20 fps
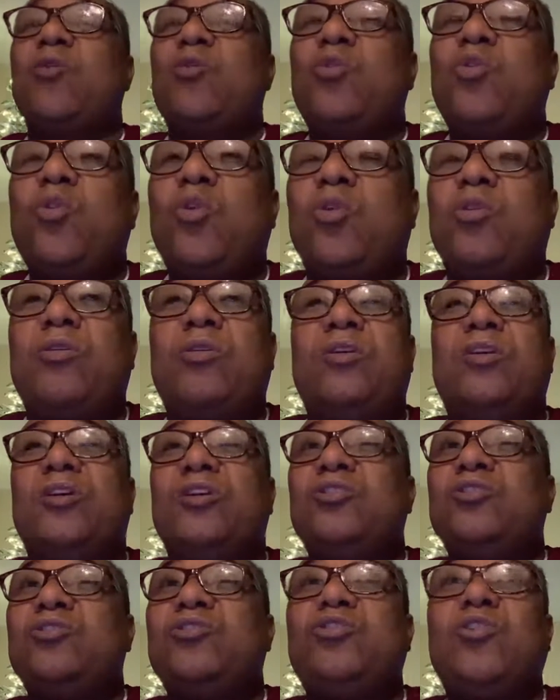Look,
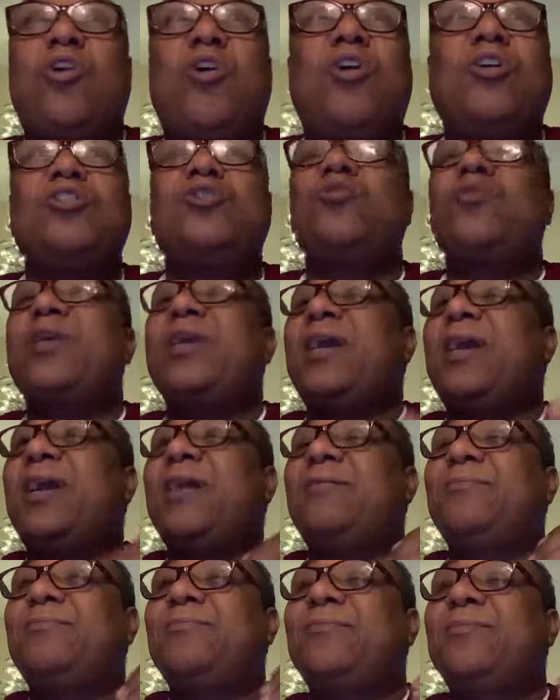George
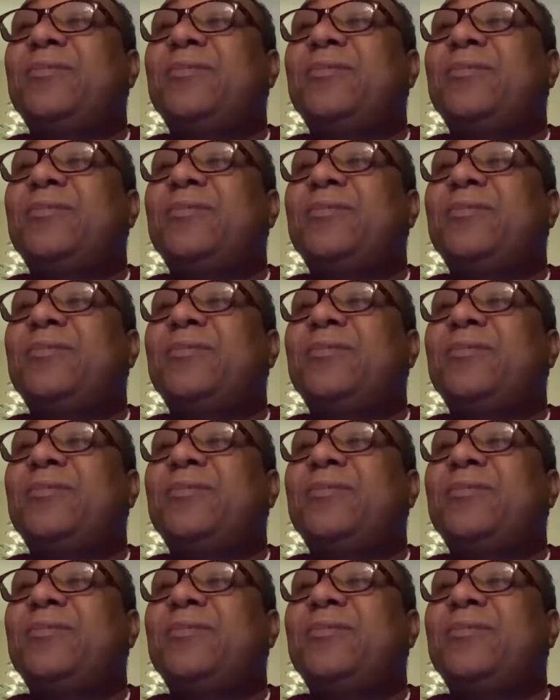Weah,